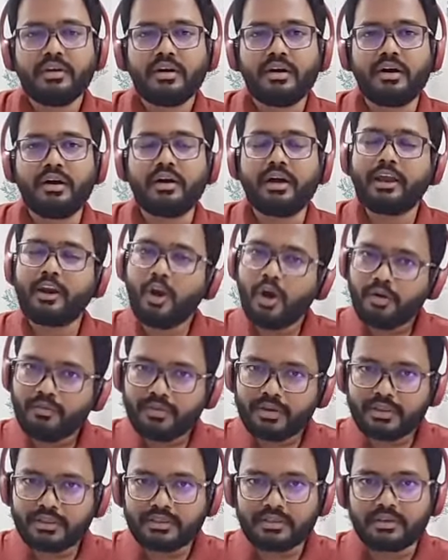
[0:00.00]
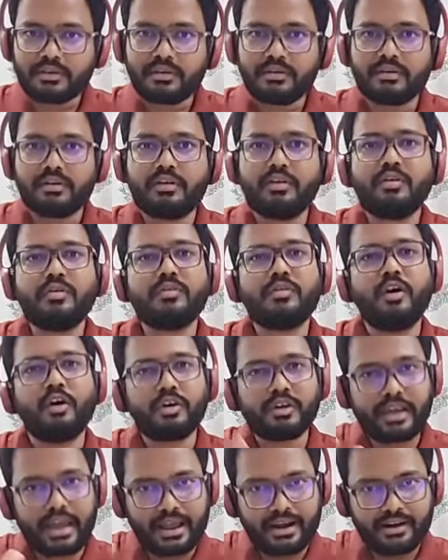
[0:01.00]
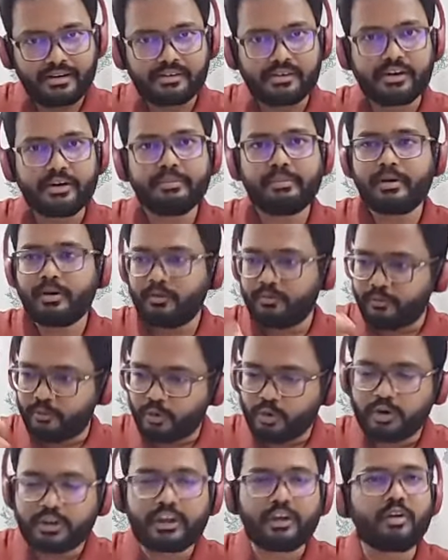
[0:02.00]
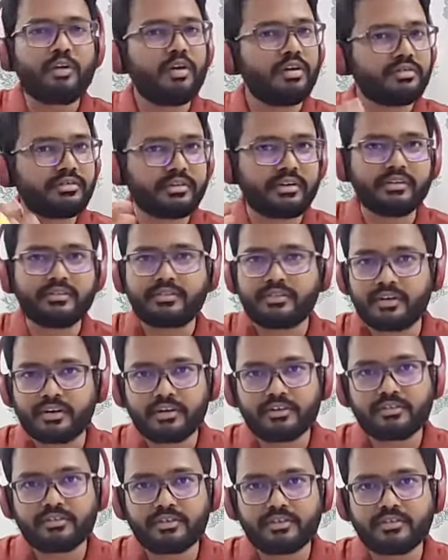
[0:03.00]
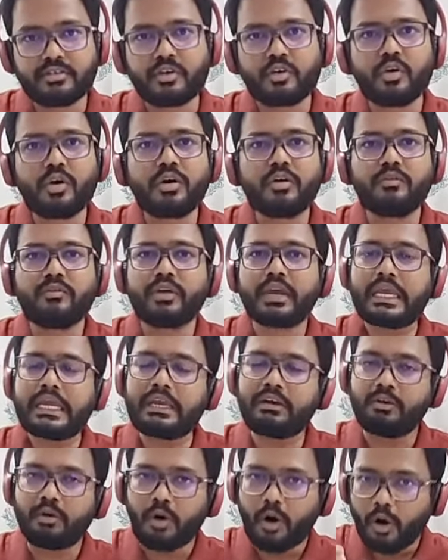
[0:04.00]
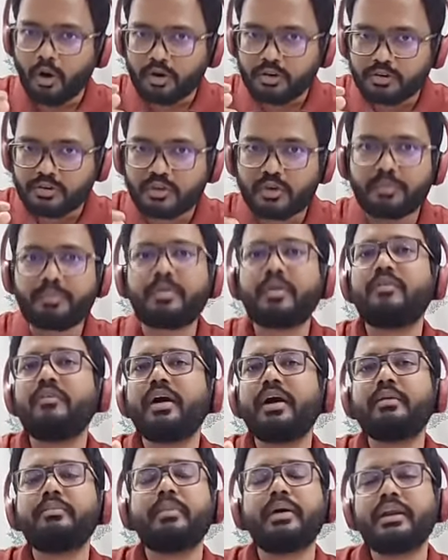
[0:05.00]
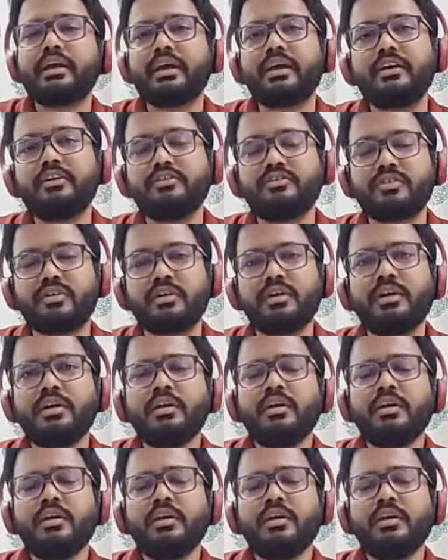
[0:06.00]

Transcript: uh, along with uh, you know organic treatment of root canals, restorations, and all, we also provide medication.